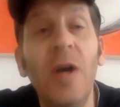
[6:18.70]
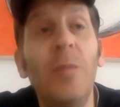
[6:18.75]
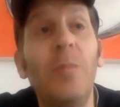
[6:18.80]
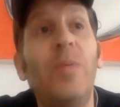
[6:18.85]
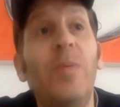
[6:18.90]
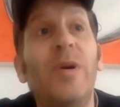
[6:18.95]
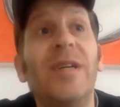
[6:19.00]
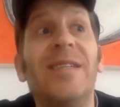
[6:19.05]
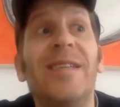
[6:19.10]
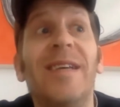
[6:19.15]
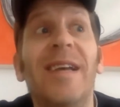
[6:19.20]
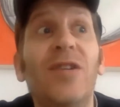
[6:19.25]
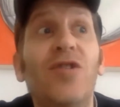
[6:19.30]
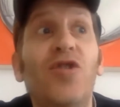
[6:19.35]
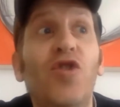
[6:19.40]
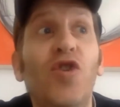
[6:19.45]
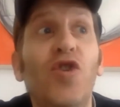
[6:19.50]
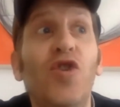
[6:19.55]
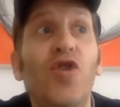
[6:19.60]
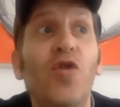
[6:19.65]

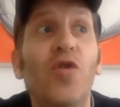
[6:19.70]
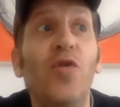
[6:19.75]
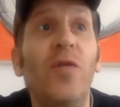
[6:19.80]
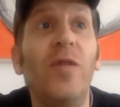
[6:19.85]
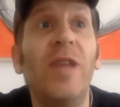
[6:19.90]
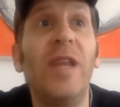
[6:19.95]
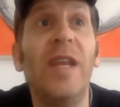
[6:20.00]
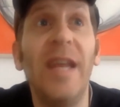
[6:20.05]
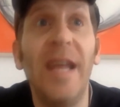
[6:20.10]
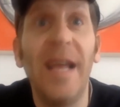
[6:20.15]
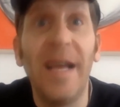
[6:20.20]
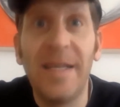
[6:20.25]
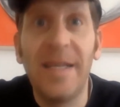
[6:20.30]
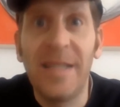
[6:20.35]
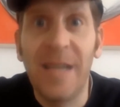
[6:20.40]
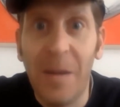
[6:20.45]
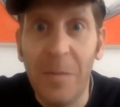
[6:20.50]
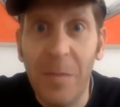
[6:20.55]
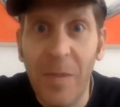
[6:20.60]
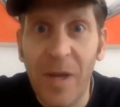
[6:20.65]
present to you the next
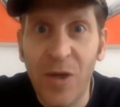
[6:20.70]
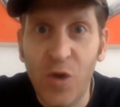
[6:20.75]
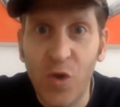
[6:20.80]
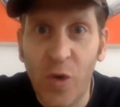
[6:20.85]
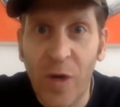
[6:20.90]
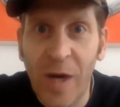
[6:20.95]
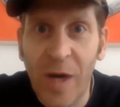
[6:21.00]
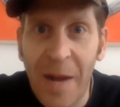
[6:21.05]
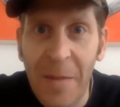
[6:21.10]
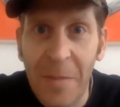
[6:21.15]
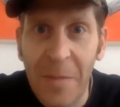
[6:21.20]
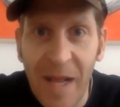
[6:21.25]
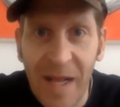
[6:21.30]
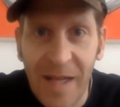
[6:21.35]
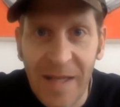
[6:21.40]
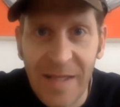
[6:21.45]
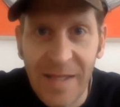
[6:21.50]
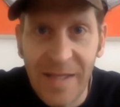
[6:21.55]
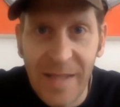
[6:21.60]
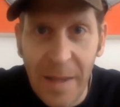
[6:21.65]
time that you come.
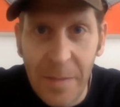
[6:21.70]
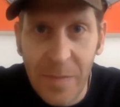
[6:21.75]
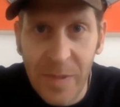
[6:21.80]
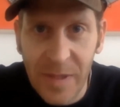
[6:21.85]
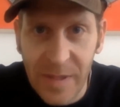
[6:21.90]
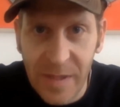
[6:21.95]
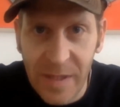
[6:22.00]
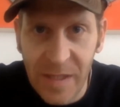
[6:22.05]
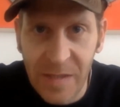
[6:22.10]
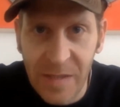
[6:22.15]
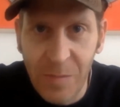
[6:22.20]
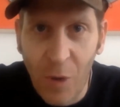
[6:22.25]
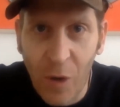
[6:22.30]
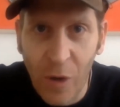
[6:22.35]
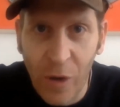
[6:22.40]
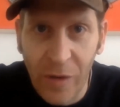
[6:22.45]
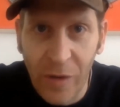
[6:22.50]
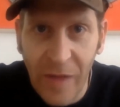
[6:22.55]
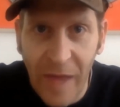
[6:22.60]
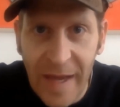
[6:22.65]
That's their business
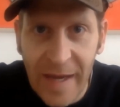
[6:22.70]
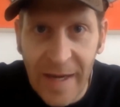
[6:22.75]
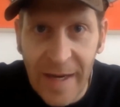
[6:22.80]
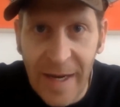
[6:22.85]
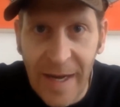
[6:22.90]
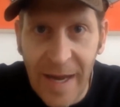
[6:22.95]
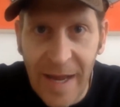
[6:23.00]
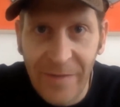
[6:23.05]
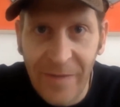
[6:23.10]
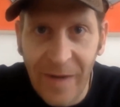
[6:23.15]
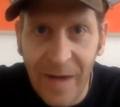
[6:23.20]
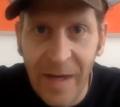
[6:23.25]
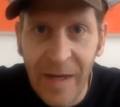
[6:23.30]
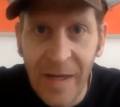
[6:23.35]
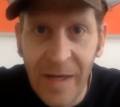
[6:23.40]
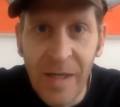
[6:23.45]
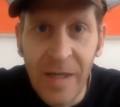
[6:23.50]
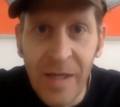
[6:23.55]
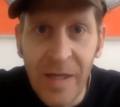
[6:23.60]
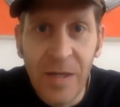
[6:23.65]
model. They're clever.
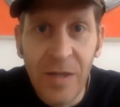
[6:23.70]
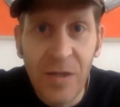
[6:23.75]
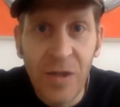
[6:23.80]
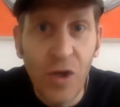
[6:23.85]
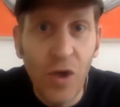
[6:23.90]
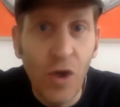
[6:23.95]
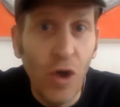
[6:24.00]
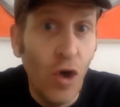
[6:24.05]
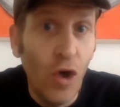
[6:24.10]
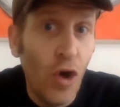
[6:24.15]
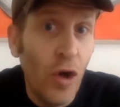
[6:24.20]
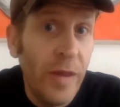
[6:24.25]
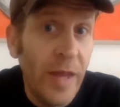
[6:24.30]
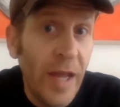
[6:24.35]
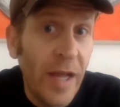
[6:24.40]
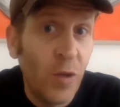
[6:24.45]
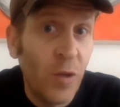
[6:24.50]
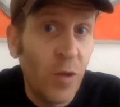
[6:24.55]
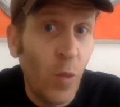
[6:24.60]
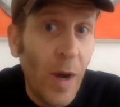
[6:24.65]
So you learn
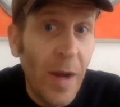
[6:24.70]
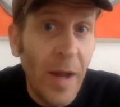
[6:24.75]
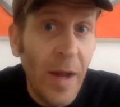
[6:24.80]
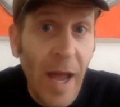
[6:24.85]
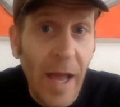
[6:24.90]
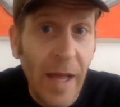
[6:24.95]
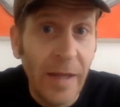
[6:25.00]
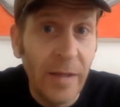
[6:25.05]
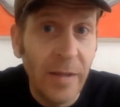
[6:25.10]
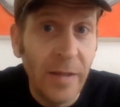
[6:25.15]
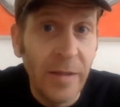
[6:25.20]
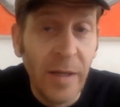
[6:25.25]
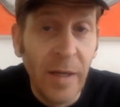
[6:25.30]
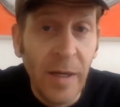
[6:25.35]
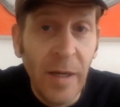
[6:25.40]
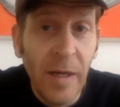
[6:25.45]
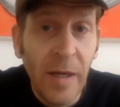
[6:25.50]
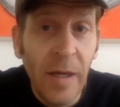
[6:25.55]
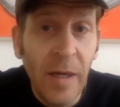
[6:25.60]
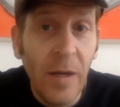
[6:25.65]
exactly. that way. And,
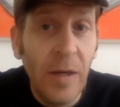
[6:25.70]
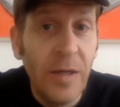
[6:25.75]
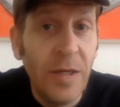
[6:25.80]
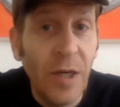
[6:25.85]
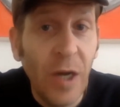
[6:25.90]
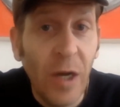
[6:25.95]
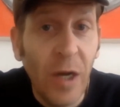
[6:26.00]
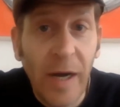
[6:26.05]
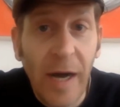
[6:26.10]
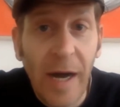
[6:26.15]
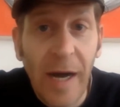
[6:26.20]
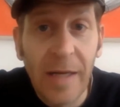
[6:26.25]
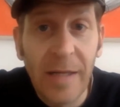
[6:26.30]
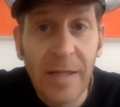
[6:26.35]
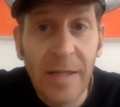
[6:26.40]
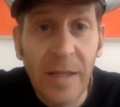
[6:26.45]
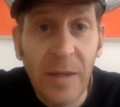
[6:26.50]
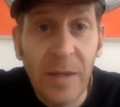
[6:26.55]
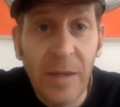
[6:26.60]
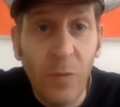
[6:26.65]
you know,
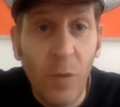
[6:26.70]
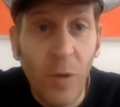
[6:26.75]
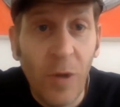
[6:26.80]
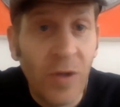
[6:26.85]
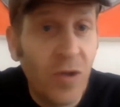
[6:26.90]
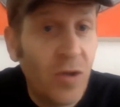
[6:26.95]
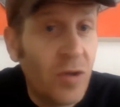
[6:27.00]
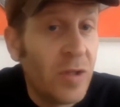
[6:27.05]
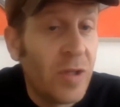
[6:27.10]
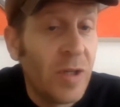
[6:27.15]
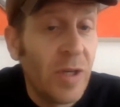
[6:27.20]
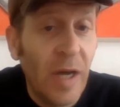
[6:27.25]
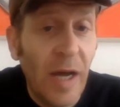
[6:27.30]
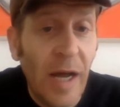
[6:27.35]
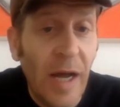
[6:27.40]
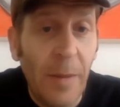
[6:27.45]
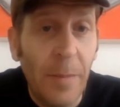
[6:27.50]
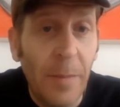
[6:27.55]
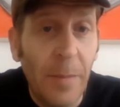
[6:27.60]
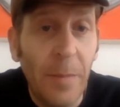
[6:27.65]
guys, what,
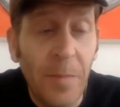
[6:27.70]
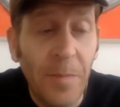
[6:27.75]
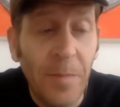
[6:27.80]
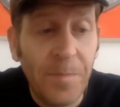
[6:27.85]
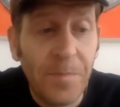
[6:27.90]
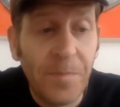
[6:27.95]
um,